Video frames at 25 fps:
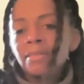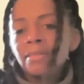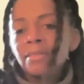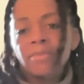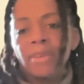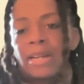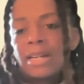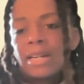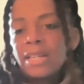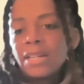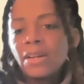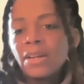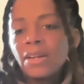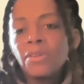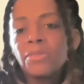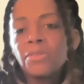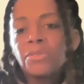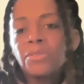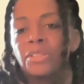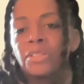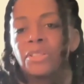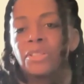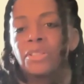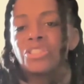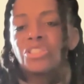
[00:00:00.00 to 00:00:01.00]
radio,
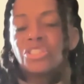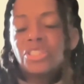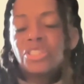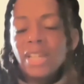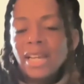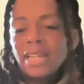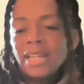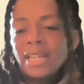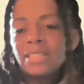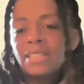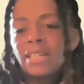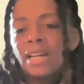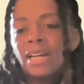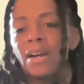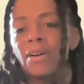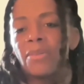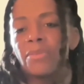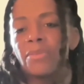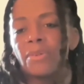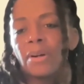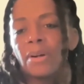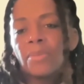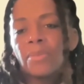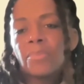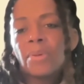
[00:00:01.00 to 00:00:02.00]
just to change
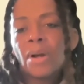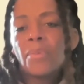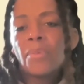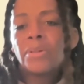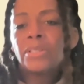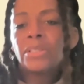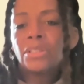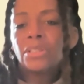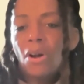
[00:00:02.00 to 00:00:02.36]
how we